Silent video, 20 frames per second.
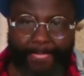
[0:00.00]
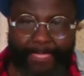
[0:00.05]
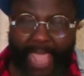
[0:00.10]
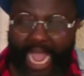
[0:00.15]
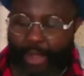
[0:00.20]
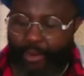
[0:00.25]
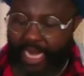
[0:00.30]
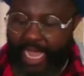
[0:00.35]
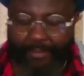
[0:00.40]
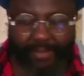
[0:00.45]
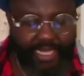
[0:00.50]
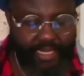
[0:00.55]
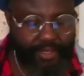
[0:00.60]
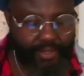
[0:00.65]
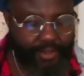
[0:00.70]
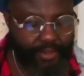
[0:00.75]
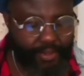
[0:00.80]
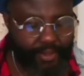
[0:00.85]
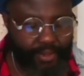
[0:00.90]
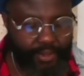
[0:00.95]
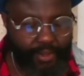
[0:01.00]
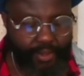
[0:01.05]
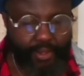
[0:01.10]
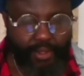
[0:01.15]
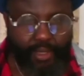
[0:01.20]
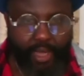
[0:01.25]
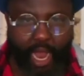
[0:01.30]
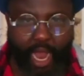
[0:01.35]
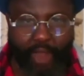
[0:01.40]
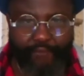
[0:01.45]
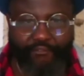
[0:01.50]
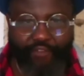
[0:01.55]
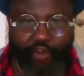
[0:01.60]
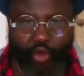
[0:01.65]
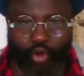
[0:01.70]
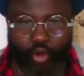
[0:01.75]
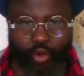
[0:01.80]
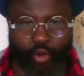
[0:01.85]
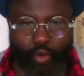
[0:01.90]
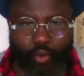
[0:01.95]
Now, let me uh,
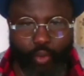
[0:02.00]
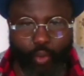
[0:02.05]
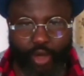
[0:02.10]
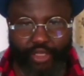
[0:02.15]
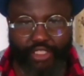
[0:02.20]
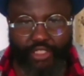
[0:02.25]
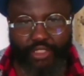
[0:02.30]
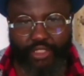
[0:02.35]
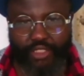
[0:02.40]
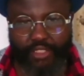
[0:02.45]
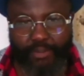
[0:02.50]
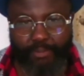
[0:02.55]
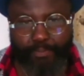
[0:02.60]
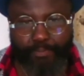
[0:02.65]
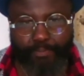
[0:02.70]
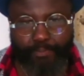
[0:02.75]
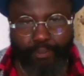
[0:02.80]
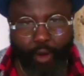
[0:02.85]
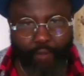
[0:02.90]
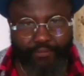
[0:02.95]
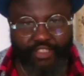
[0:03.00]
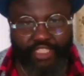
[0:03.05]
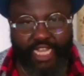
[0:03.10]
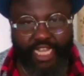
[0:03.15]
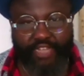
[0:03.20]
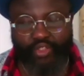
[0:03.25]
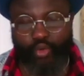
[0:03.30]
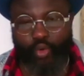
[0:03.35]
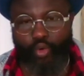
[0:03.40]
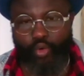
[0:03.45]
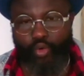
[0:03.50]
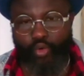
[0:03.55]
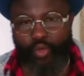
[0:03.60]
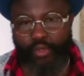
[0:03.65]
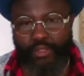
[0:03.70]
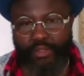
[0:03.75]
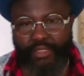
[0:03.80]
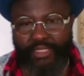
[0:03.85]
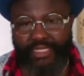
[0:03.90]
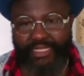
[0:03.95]
follow what Prof.
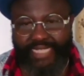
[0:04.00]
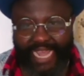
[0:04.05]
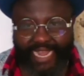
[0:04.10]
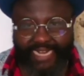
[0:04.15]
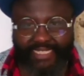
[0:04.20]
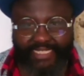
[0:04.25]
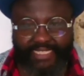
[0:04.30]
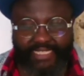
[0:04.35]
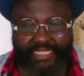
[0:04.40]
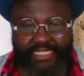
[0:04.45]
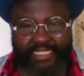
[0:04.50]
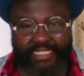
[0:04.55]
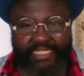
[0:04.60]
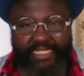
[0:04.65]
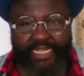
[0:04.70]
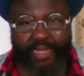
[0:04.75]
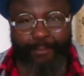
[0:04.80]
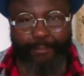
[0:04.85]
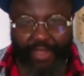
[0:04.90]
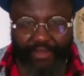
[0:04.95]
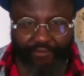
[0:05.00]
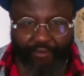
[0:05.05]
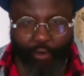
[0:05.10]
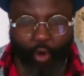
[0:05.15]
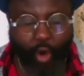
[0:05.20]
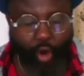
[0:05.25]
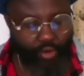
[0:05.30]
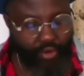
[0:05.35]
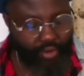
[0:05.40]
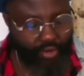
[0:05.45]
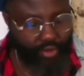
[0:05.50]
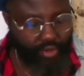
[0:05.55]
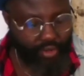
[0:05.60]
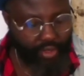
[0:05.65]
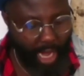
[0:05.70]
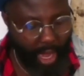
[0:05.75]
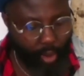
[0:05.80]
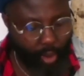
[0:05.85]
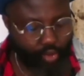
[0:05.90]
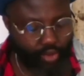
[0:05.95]
Shasoludo said before
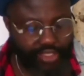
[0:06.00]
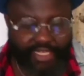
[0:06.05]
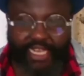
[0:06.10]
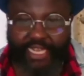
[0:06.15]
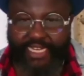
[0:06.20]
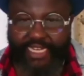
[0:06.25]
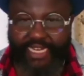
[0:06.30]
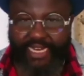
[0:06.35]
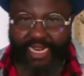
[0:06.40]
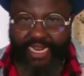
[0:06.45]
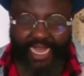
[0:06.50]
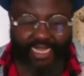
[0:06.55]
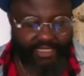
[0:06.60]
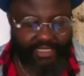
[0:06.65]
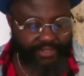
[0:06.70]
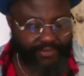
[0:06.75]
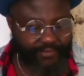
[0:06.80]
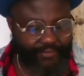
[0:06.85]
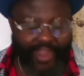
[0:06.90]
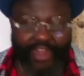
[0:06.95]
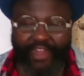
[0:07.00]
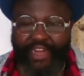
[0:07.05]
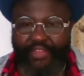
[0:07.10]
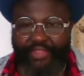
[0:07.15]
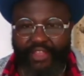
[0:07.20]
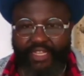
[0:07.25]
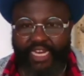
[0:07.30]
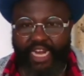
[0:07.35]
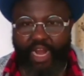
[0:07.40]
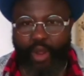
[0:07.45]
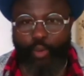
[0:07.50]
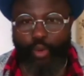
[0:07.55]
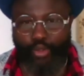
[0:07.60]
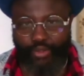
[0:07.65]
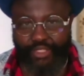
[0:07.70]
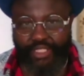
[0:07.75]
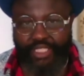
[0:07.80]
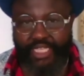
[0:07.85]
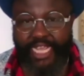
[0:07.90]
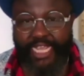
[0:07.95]
I will say the last final thing that I
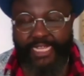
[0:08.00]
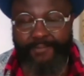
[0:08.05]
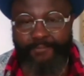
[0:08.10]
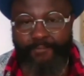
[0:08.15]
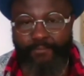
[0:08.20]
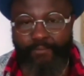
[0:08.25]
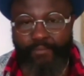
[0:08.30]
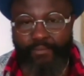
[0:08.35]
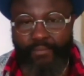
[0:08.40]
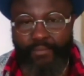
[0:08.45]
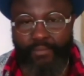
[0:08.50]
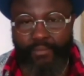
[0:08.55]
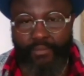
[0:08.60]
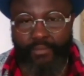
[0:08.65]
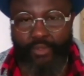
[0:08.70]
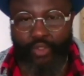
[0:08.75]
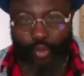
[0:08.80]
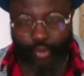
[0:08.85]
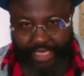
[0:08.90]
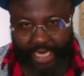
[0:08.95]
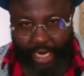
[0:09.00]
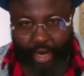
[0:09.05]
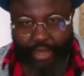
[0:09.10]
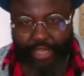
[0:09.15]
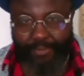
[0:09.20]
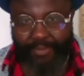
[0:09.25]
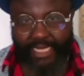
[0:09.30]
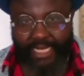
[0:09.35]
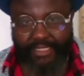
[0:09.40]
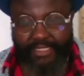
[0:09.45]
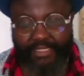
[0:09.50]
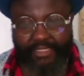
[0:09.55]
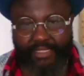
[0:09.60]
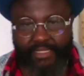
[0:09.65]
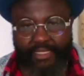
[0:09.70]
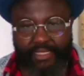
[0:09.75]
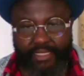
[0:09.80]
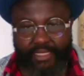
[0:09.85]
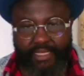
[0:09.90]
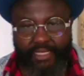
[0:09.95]
want to say to tell him that
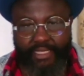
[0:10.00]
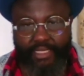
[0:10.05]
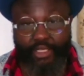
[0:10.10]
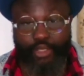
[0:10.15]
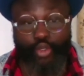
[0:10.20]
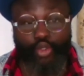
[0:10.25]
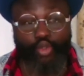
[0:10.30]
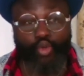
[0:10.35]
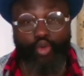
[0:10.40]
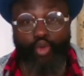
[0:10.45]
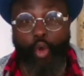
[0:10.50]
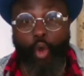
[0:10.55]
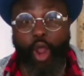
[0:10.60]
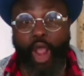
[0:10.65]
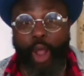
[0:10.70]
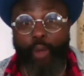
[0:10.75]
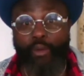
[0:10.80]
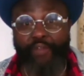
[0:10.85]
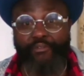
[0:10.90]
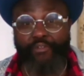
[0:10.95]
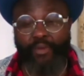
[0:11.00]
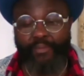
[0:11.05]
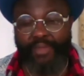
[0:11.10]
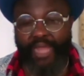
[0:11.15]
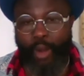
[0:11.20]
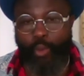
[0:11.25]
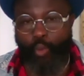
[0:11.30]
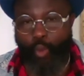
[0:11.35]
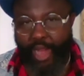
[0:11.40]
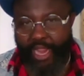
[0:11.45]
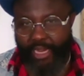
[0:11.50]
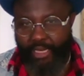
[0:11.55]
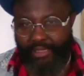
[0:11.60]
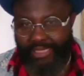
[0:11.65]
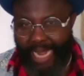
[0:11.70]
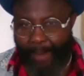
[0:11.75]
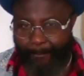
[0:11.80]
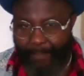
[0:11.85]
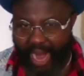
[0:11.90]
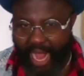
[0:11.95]
he should go away from that way,
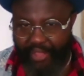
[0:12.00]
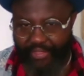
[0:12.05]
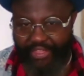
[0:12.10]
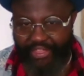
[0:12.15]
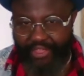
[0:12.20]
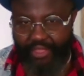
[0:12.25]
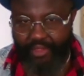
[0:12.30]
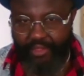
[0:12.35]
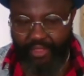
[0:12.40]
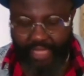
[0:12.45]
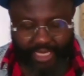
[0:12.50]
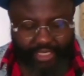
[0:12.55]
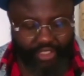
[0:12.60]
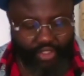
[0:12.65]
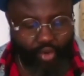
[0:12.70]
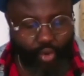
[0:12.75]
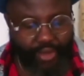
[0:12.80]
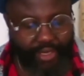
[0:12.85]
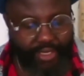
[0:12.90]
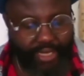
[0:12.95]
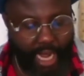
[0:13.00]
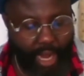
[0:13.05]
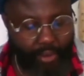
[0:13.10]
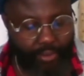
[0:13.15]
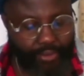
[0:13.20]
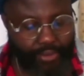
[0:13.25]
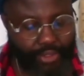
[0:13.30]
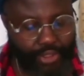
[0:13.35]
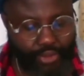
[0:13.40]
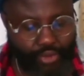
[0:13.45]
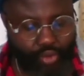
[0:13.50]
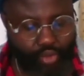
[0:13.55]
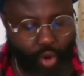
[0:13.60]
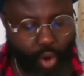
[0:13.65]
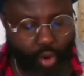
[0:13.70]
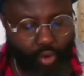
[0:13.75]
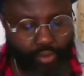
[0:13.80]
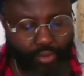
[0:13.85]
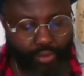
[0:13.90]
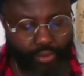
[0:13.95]
that path that is going now. He should
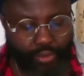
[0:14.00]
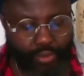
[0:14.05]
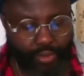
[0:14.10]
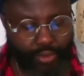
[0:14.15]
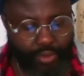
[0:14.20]
go.